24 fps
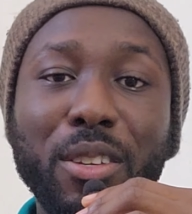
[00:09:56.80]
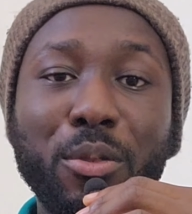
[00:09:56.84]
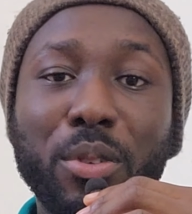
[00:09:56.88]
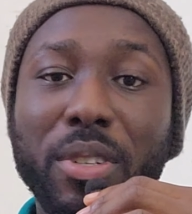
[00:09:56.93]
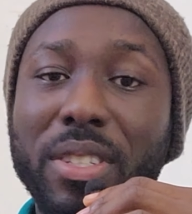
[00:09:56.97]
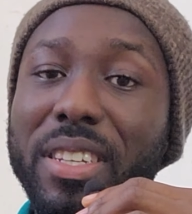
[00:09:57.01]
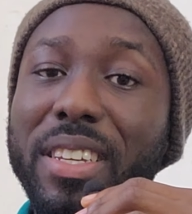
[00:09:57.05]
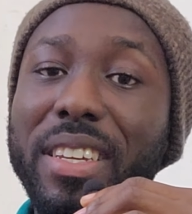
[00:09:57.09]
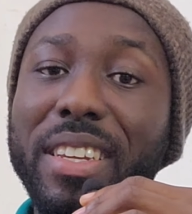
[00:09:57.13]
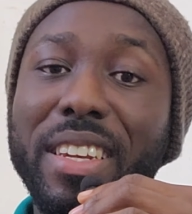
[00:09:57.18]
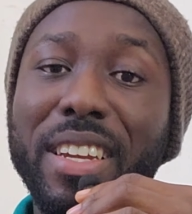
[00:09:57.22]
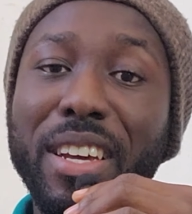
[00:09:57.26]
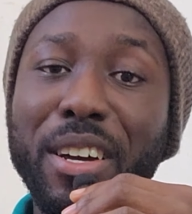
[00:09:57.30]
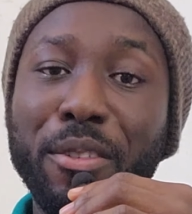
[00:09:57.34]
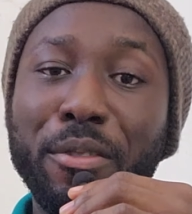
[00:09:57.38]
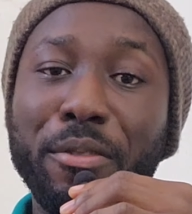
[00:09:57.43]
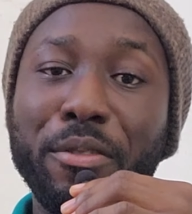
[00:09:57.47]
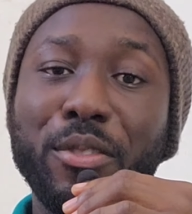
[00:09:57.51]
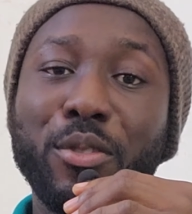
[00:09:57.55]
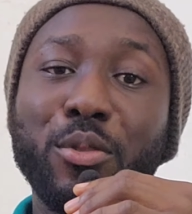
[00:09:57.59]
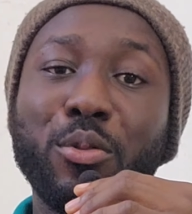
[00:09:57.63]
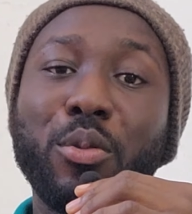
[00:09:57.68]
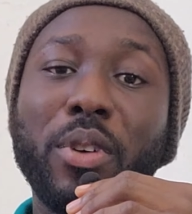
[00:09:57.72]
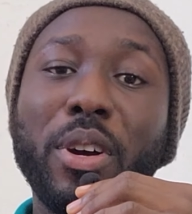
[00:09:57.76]
wasn't enough,
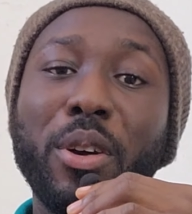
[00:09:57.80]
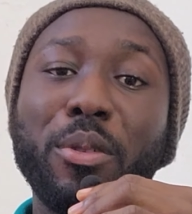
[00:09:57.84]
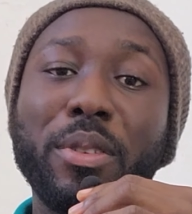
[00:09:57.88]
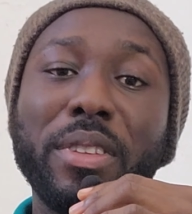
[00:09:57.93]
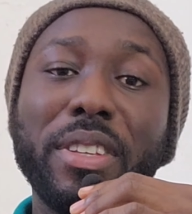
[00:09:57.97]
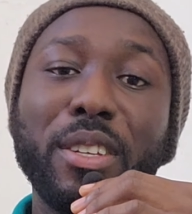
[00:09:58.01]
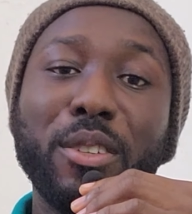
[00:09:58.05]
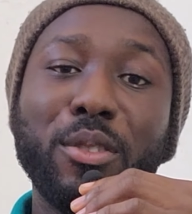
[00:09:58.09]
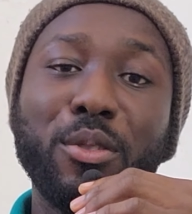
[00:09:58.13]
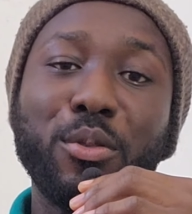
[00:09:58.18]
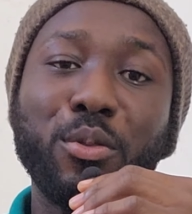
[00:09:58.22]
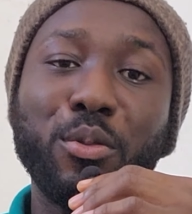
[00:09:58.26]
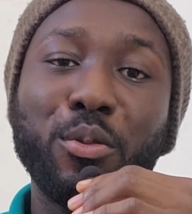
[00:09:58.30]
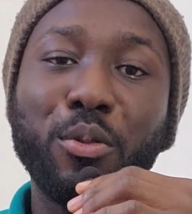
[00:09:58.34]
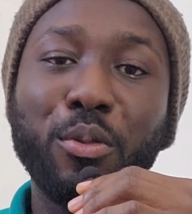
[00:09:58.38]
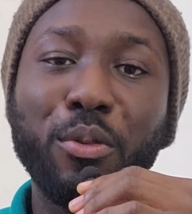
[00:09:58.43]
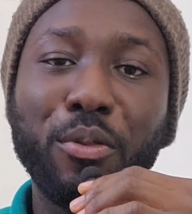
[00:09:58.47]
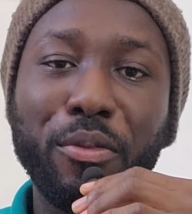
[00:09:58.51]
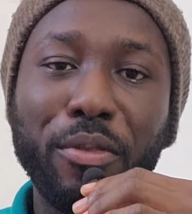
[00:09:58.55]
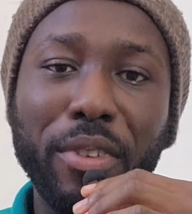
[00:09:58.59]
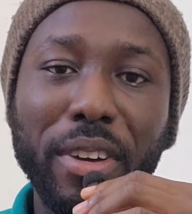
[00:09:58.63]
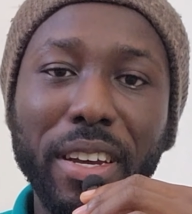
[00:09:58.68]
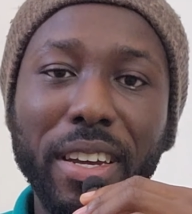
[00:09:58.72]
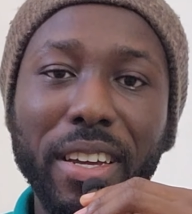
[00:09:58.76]
so I wanted to
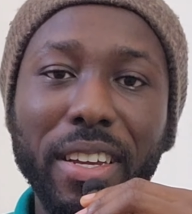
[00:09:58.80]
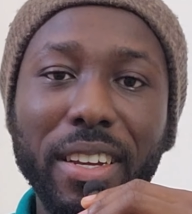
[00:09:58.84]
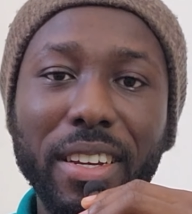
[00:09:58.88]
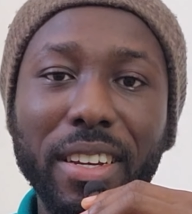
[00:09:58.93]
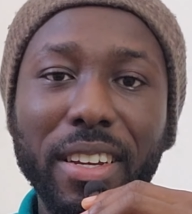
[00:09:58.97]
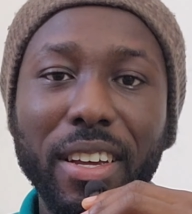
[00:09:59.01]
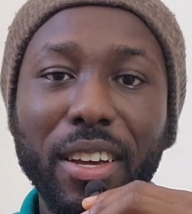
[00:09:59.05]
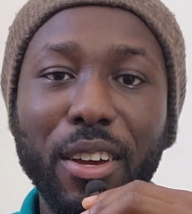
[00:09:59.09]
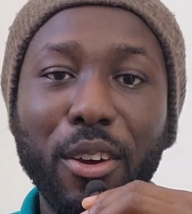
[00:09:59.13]
find